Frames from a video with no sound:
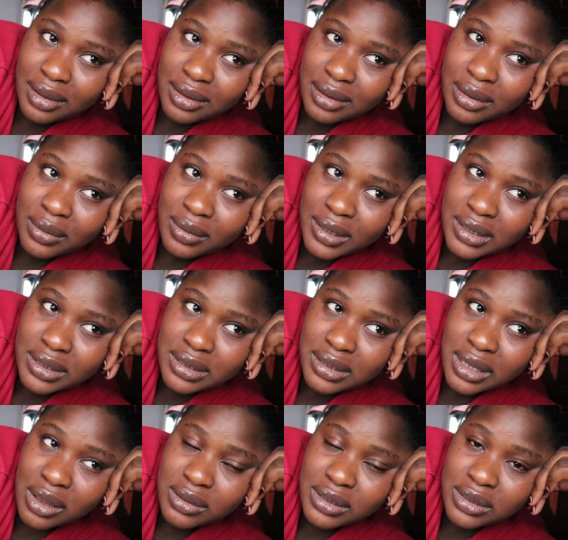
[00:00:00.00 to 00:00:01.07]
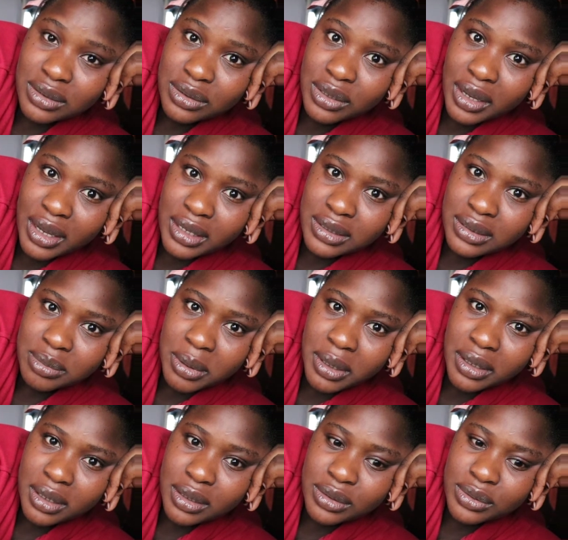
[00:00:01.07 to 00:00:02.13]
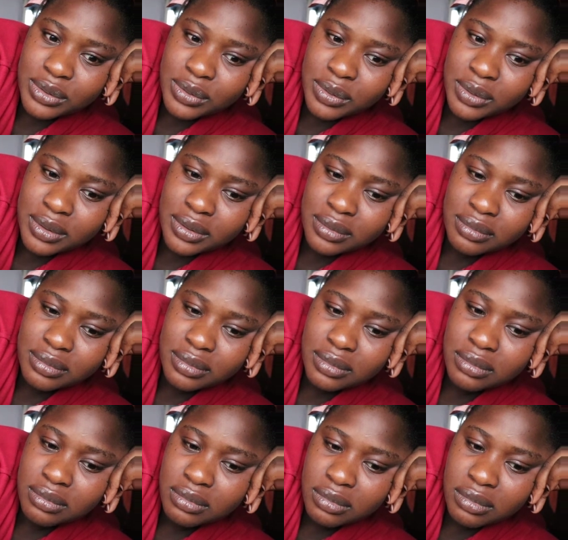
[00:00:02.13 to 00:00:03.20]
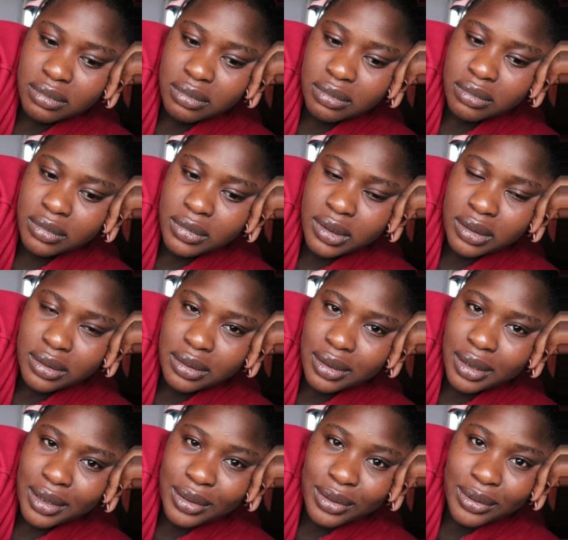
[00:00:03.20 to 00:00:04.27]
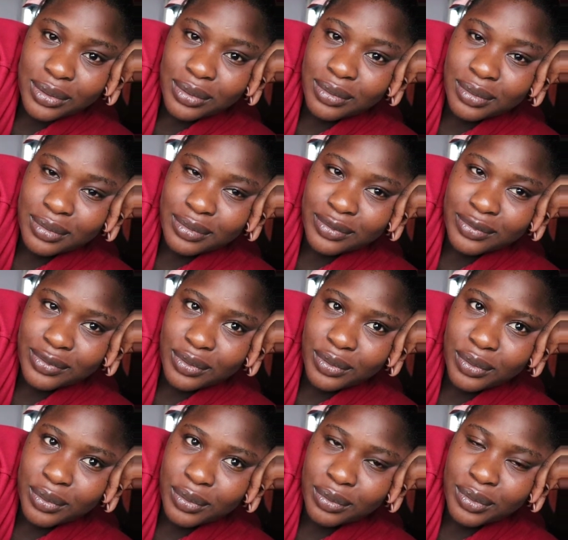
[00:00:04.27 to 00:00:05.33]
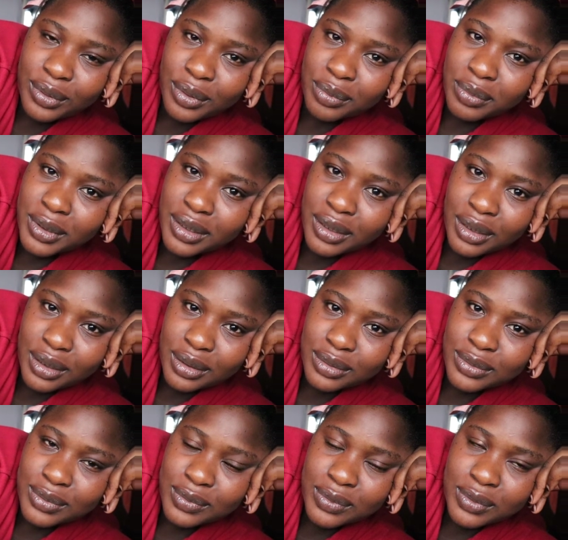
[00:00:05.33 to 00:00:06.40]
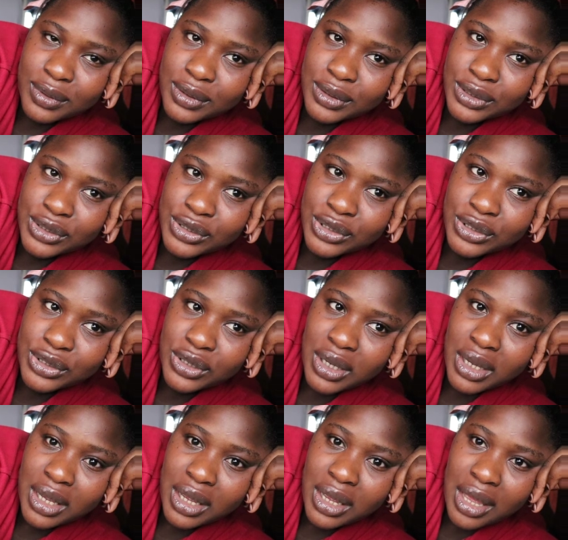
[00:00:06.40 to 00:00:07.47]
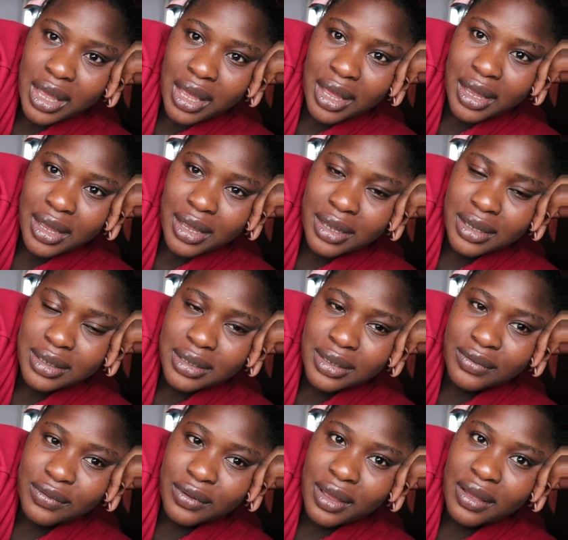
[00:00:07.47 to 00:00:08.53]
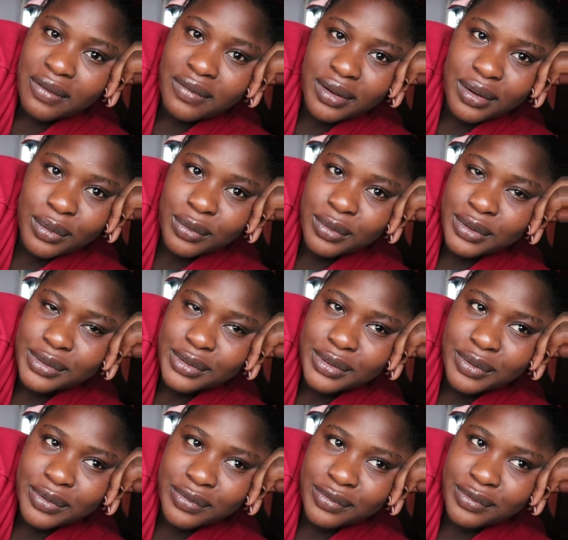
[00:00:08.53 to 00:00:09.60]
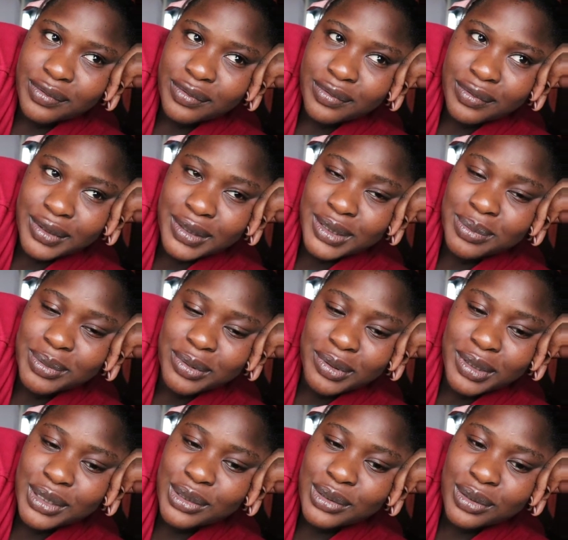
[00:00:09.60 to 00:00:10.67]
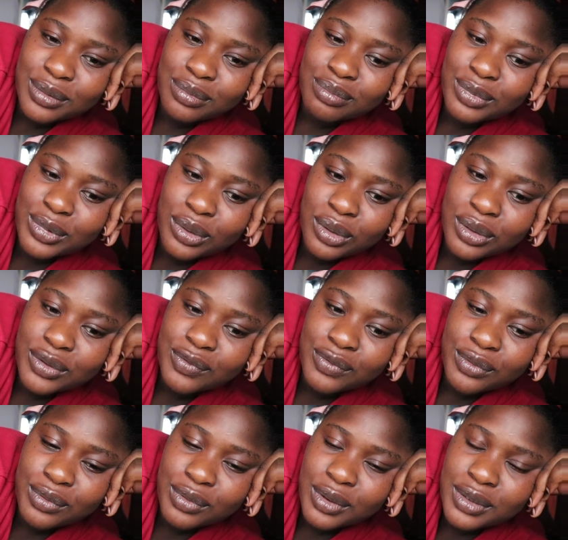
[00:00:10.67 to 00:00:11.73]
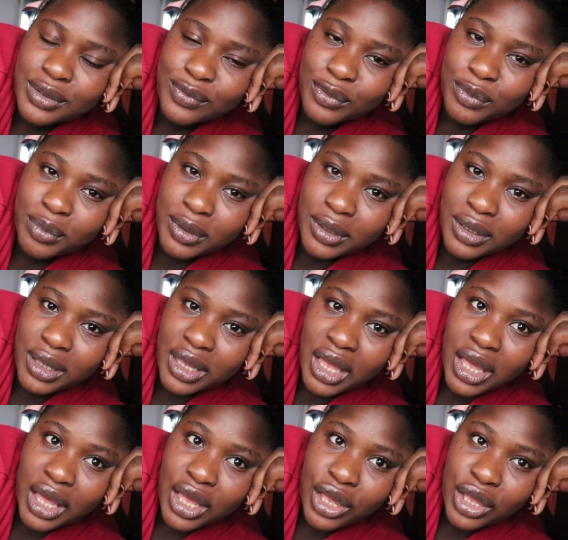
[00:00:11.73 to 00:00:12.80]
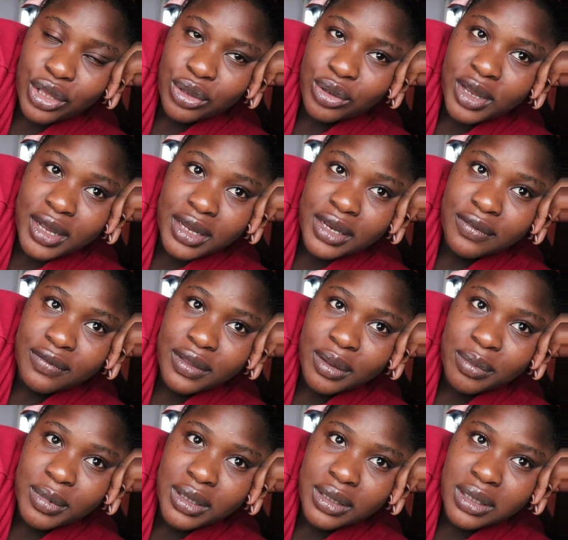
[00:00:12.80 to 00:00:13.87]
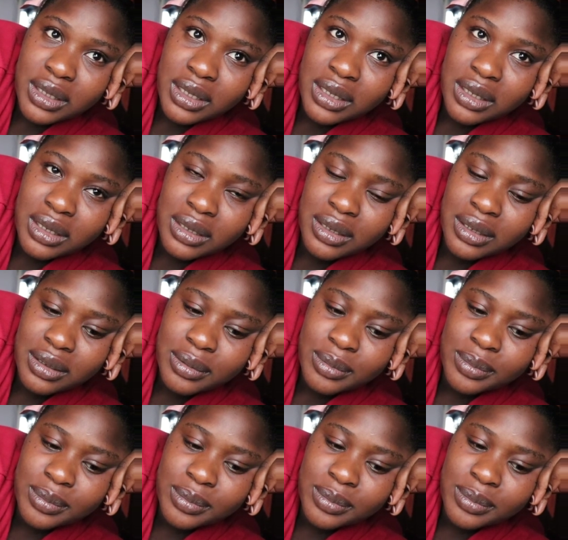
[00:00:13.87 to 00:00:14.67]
Anyways, I'll see you guys in my next one. Thank you for coming here to watch. And if you have any words of inspiration, thoughtful words for me, you can leave them in the